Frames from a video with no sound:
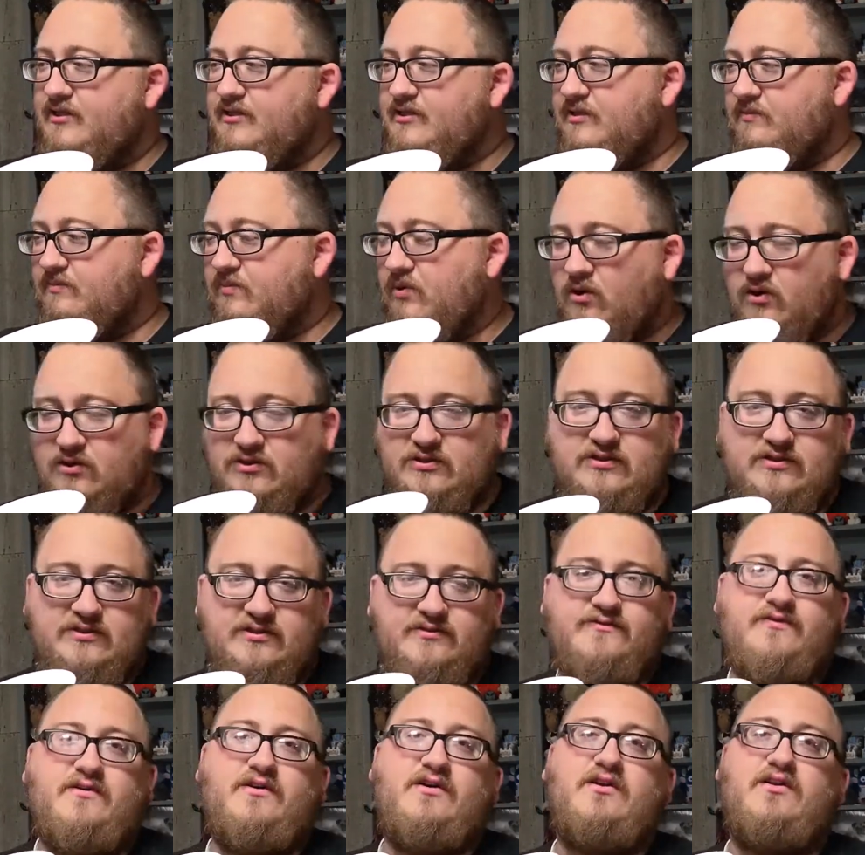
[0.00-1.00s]
the partials
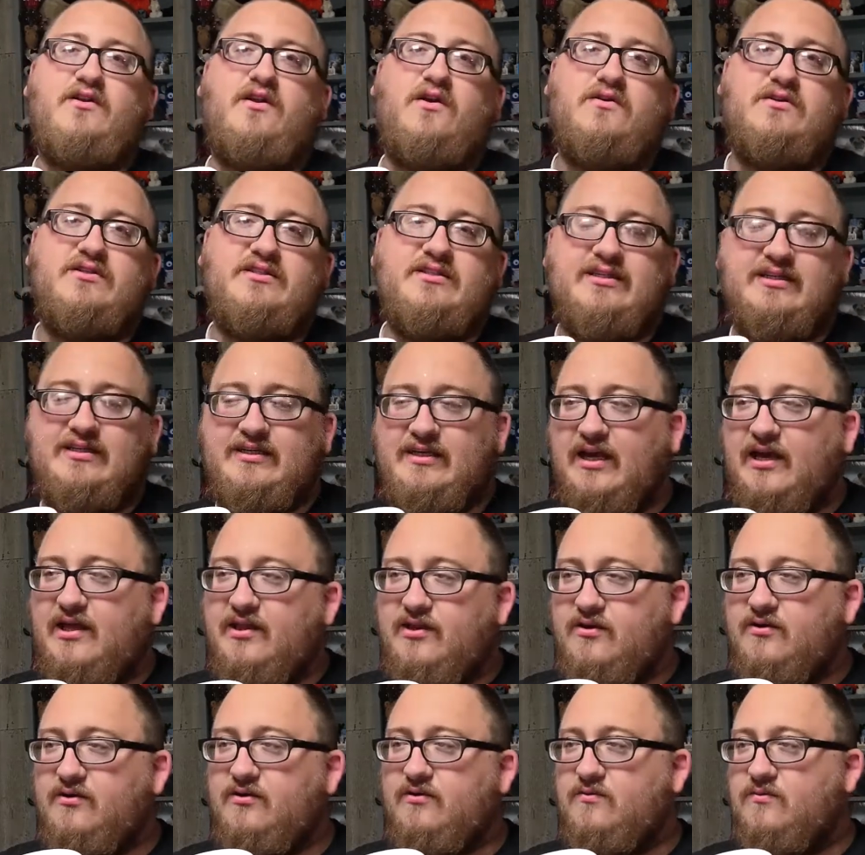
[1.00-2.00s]
are very close
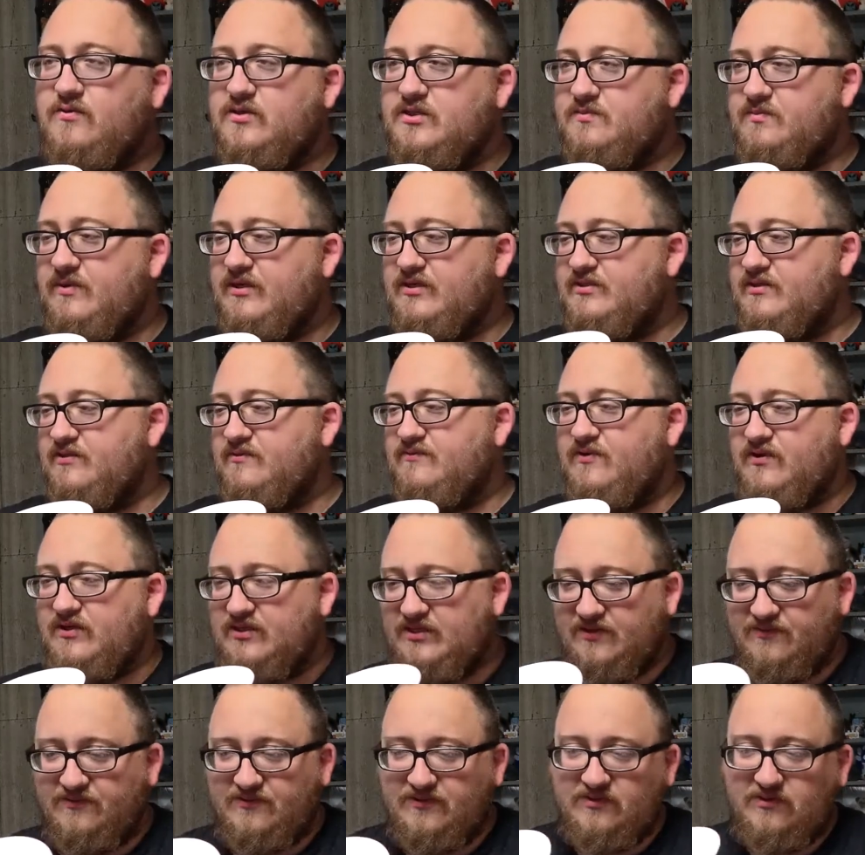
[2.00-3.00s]
together, which makes it very
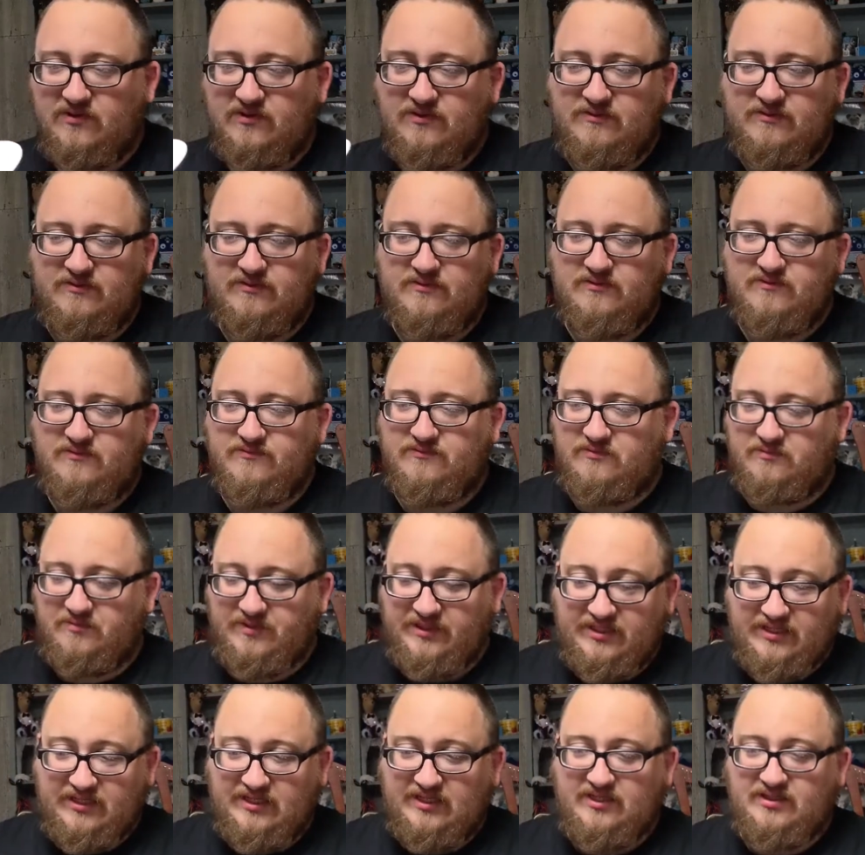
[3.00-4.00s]
difficult for
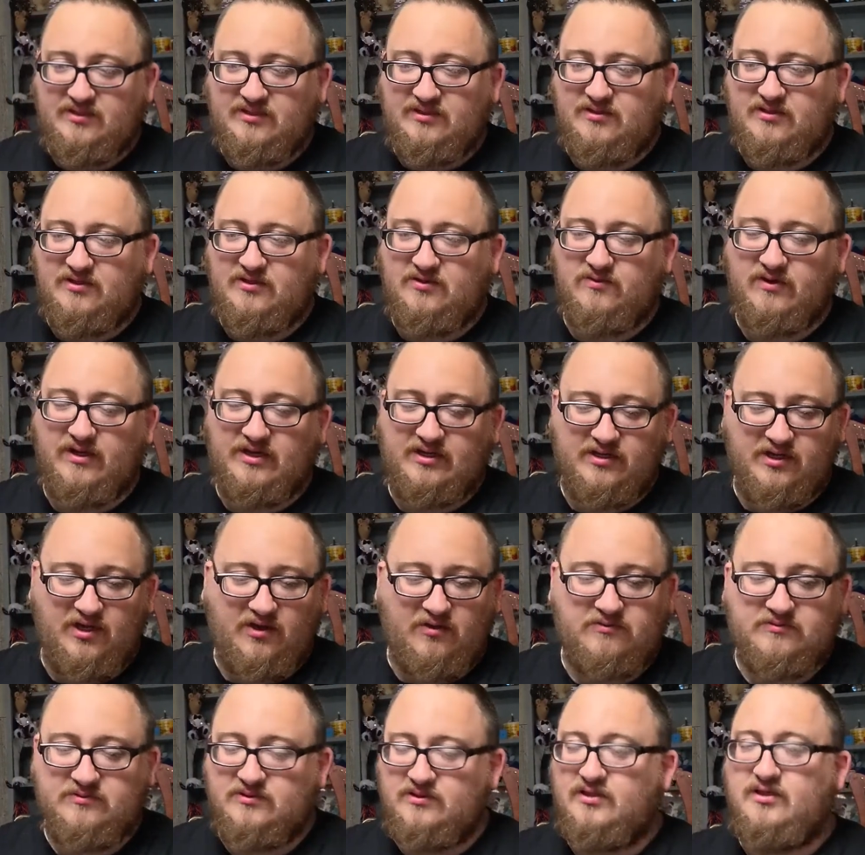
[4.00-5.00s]
me to hit the correct
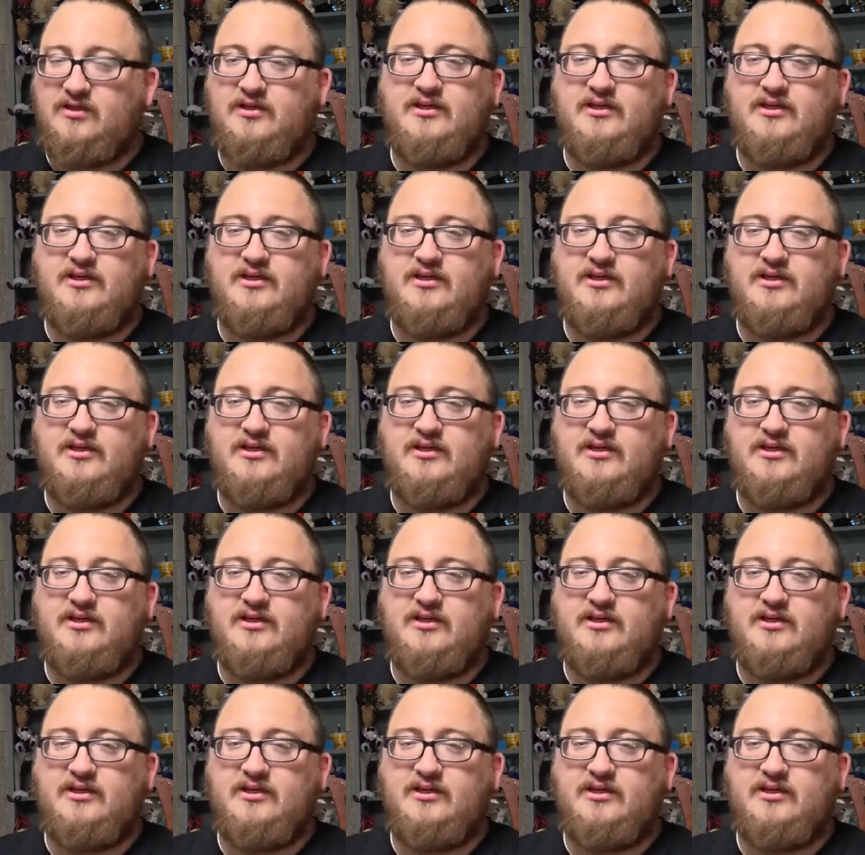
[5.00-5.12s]
note.